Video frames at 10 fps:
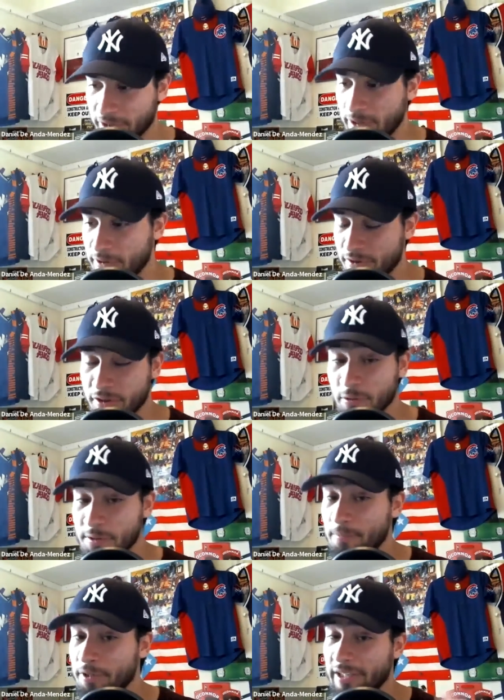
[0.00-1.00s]
Guerrero Jr. was
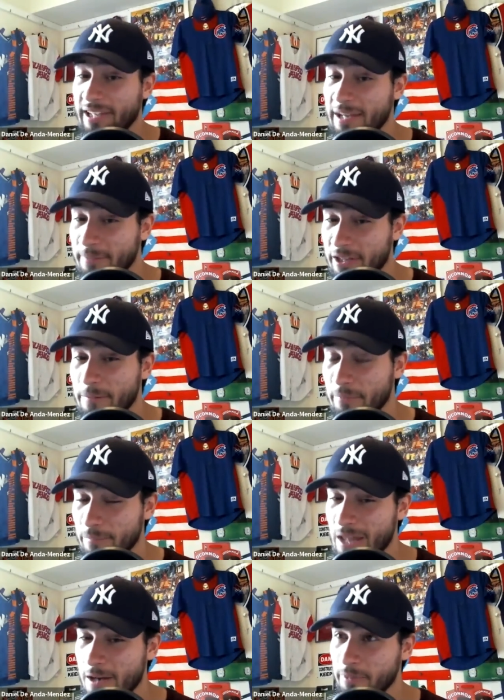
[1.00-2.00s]
born in Canada, but
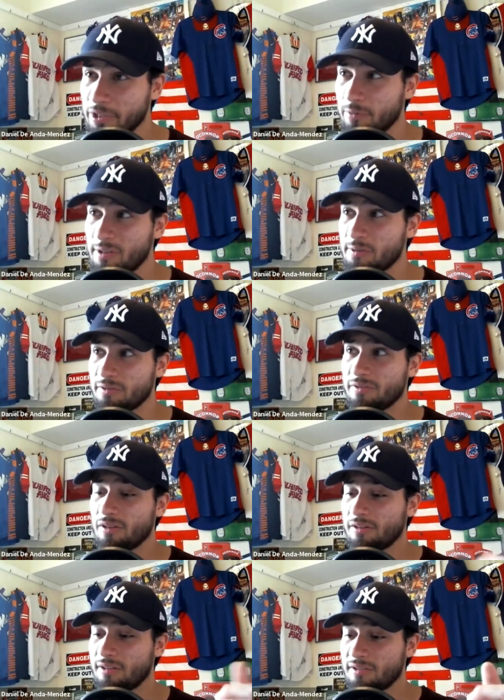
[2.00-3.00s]
Vladimir Guerrero
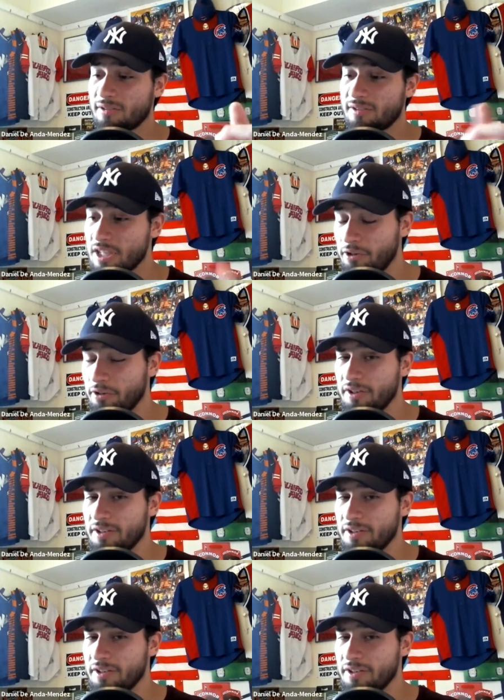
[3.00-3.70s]
Sr.